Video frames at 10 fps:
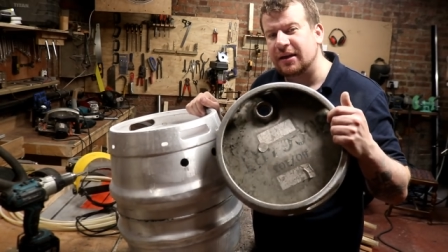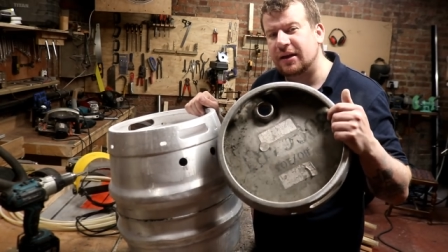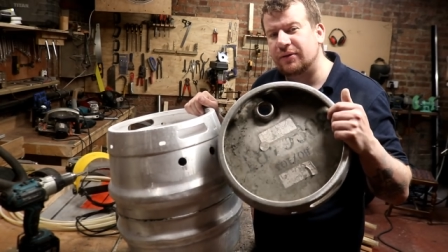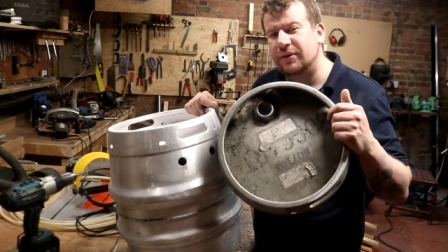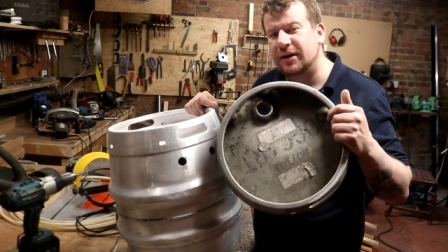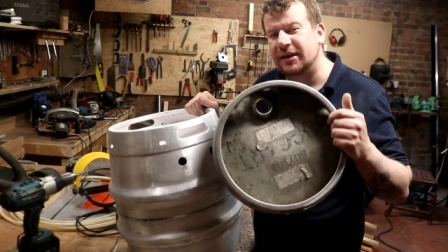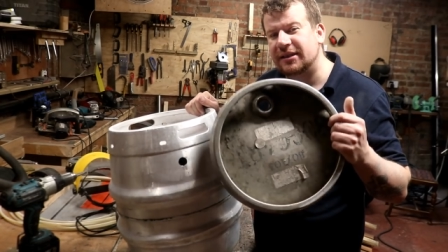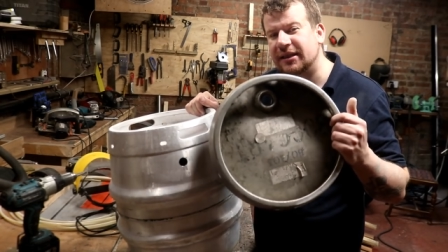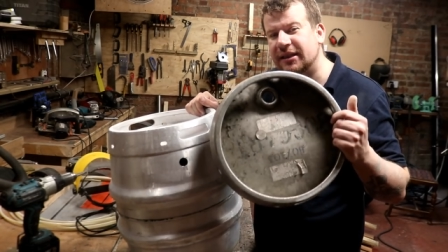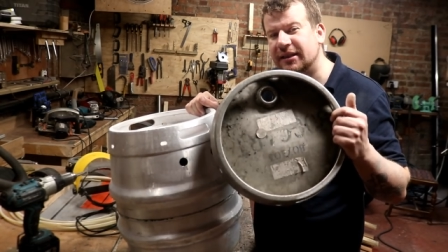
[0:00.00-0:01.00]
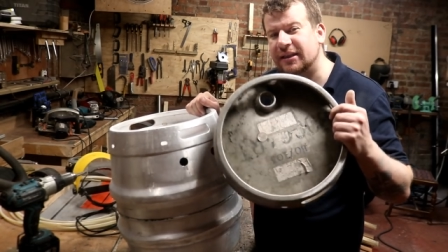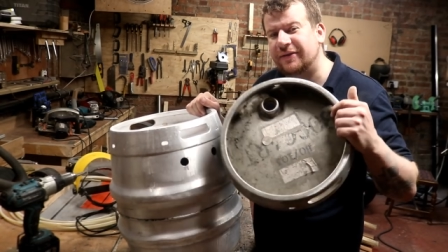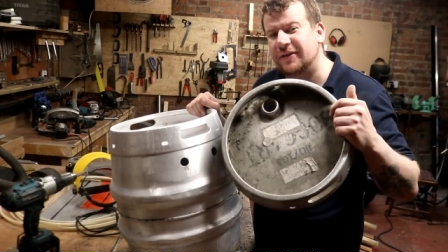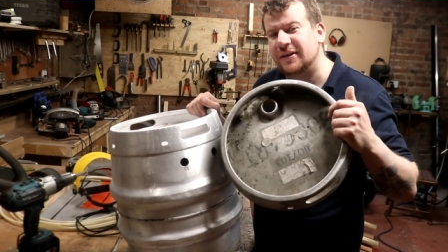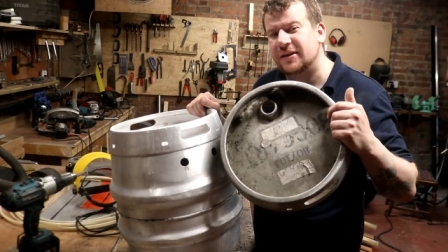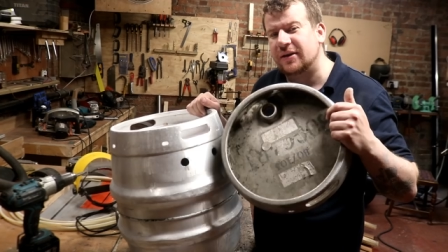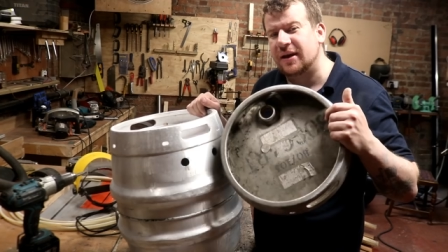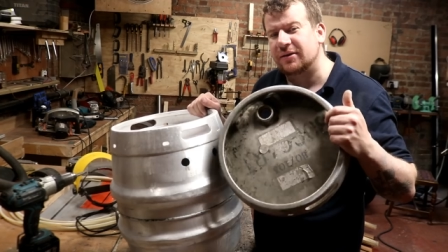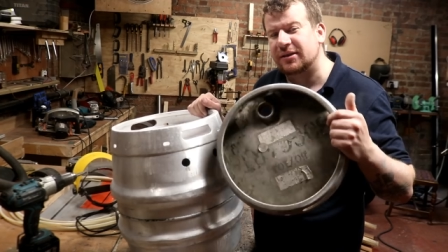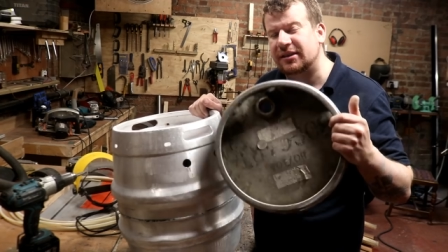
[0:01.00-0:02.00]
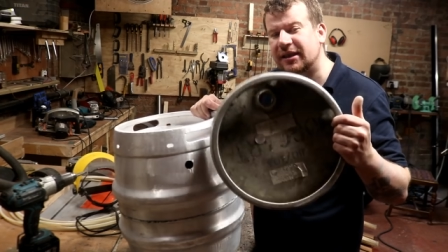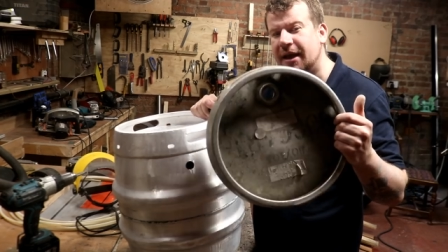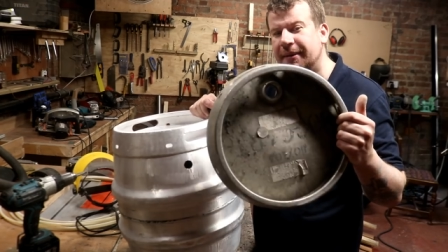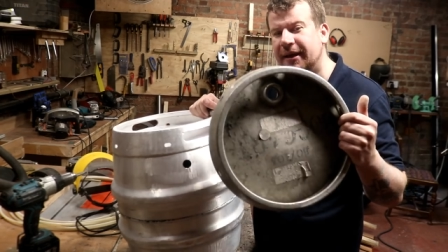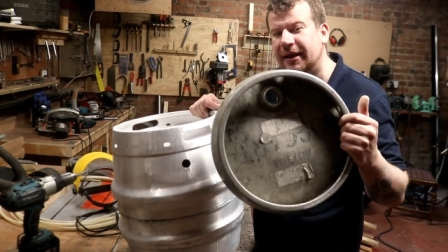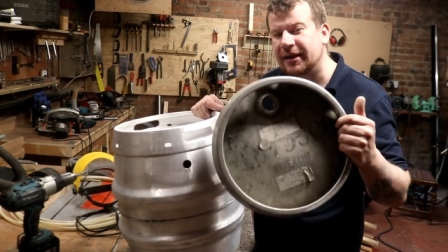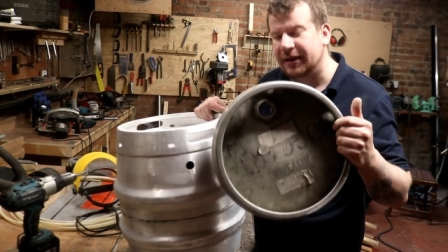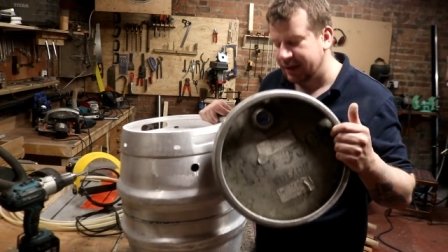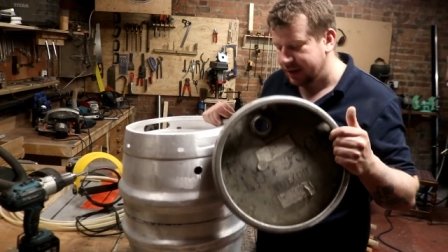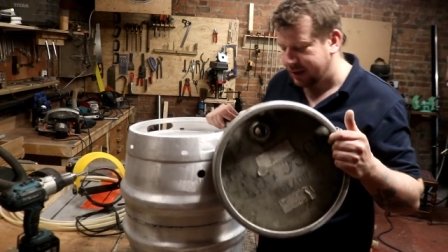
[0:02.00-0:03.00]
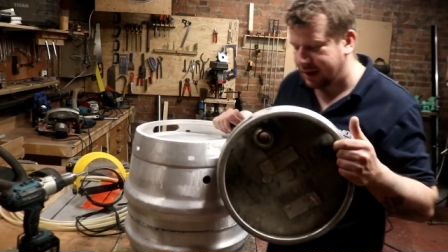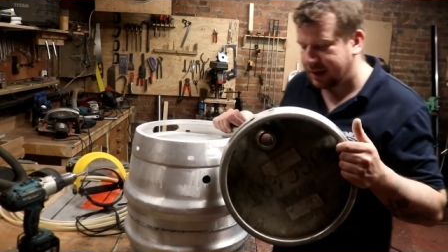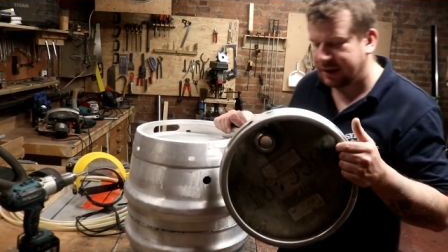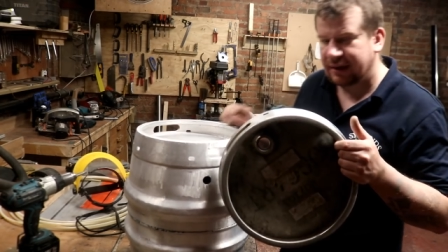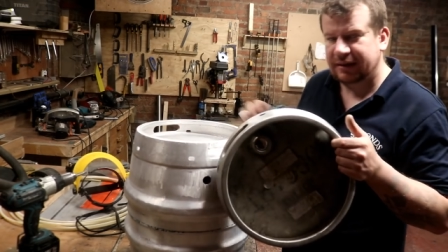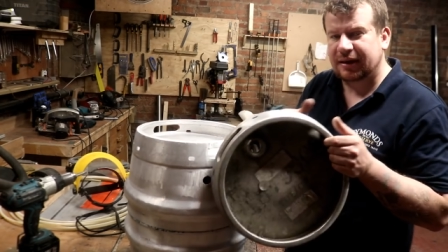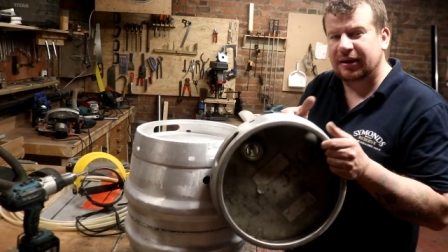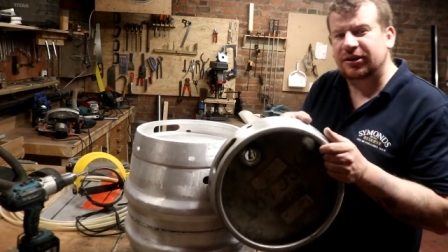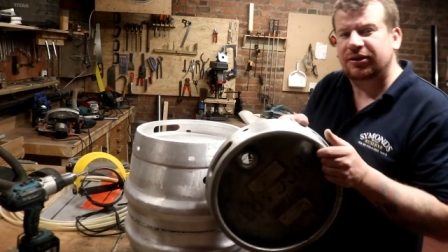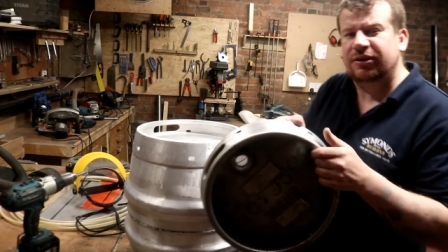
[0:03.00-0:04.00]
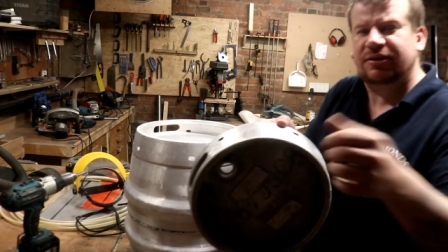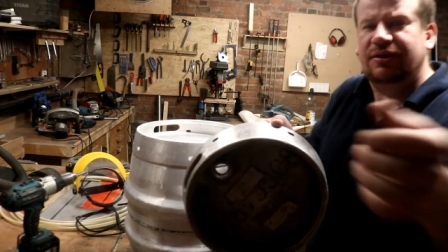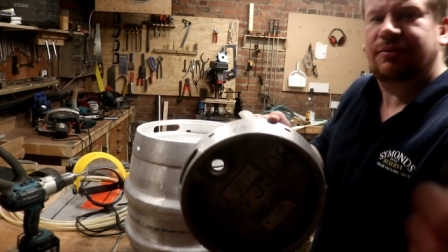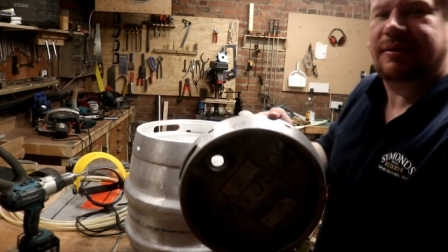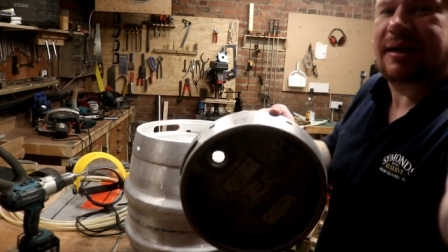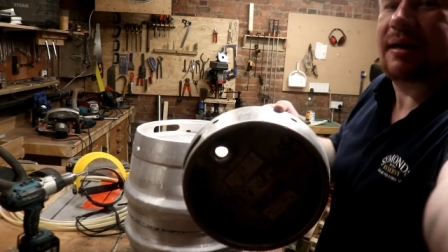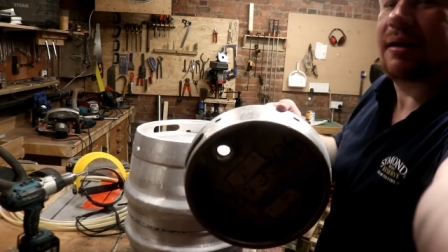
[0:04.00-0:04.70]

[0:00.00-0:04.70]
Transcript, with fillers: you can really see the difference on how scabby and let's get just, just zoomed in a